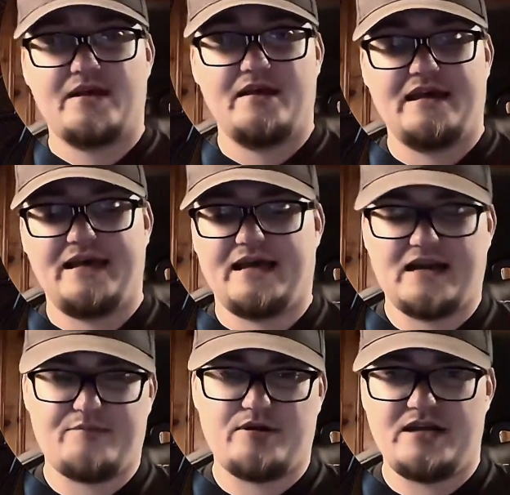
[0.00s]
It kind of
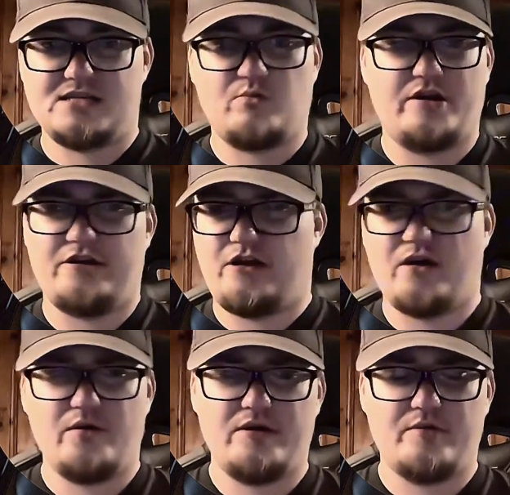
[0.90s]
predicts where you're
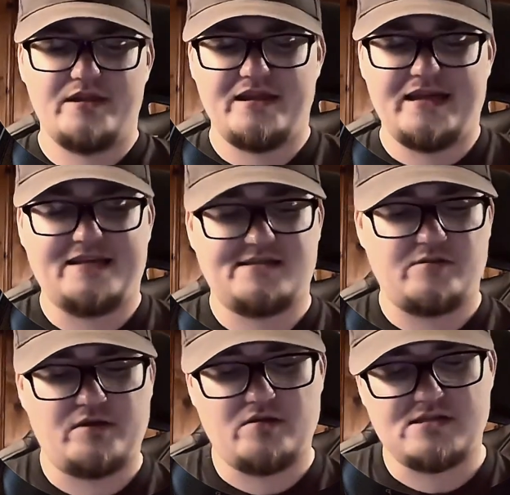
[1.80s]
going with it, and so
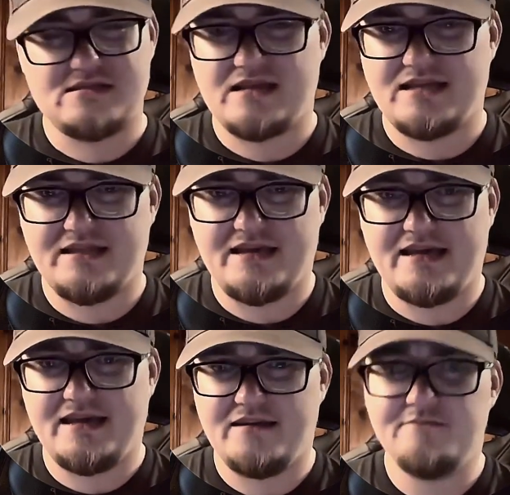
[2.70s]
it goes slightly
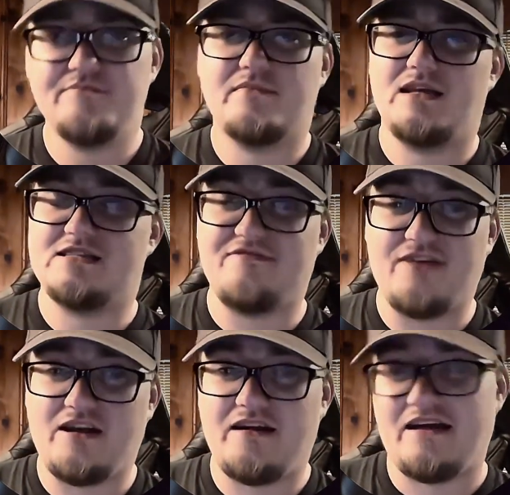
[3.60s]
ahead. It's
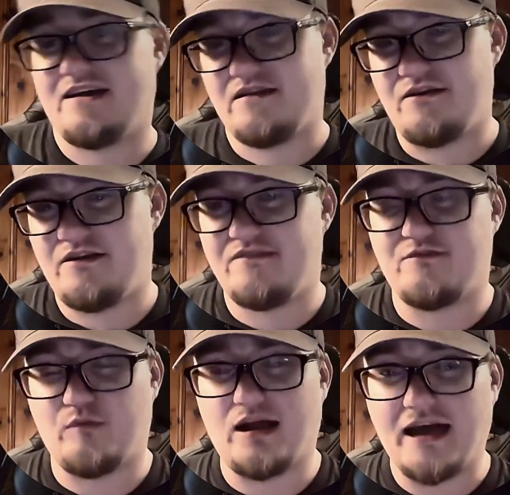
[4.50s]
very accurate from
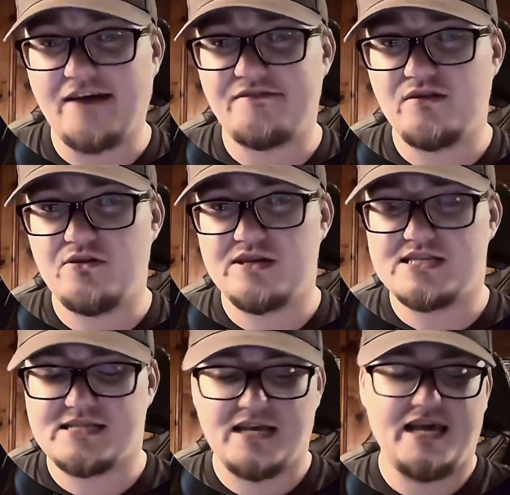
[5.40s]
what I've
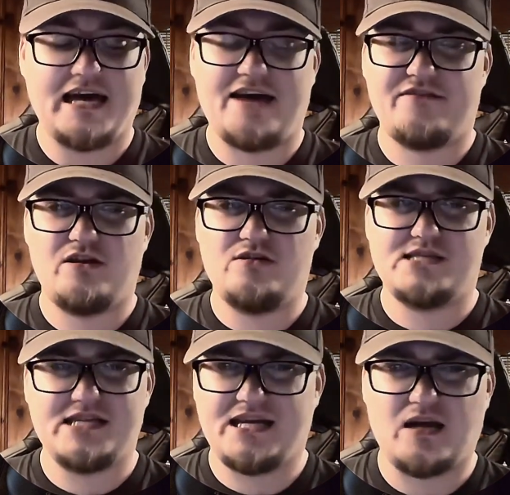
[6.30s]
noticed. I haven't noticed
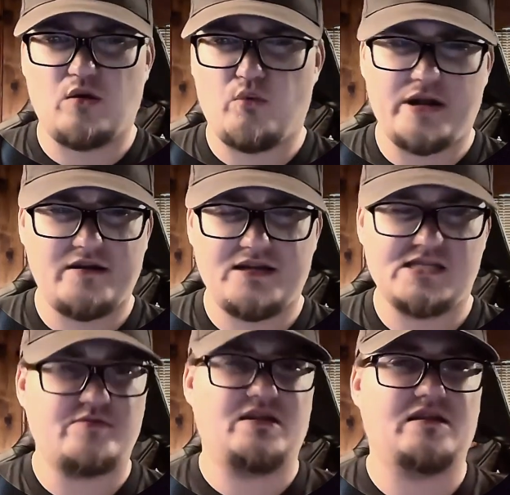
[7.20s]
any kind of weirdness
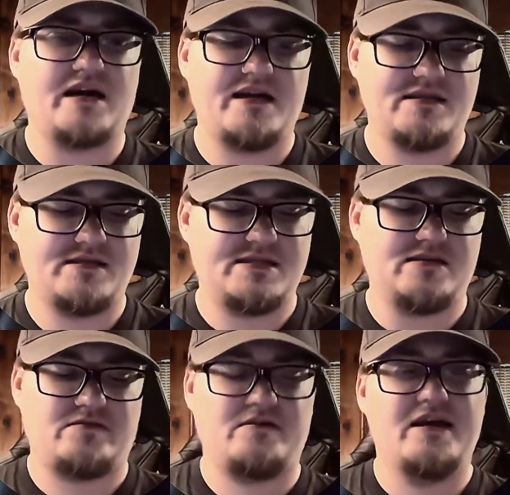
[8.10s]
with the lines,
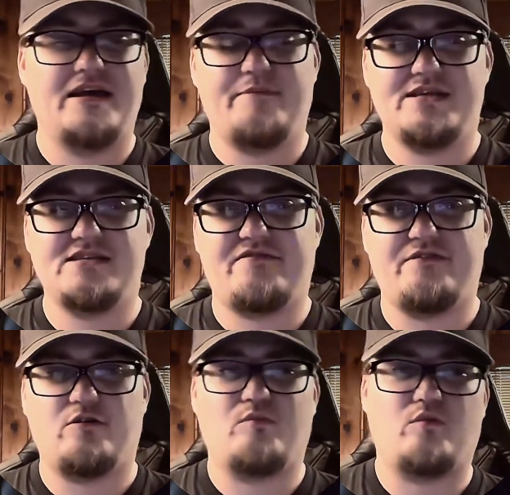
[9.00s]
so it makes it
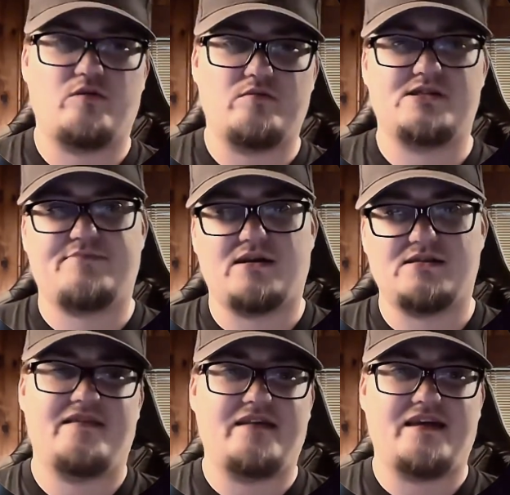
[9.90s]
feel more
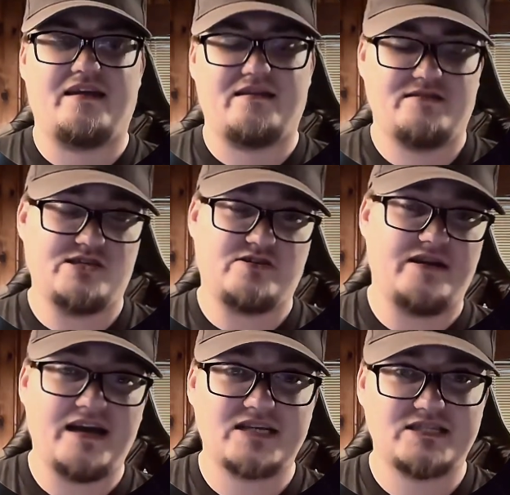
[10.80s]
responsive than the screen
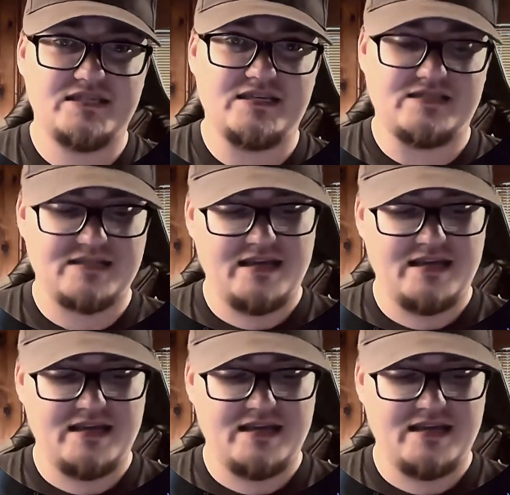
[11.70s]
actually is.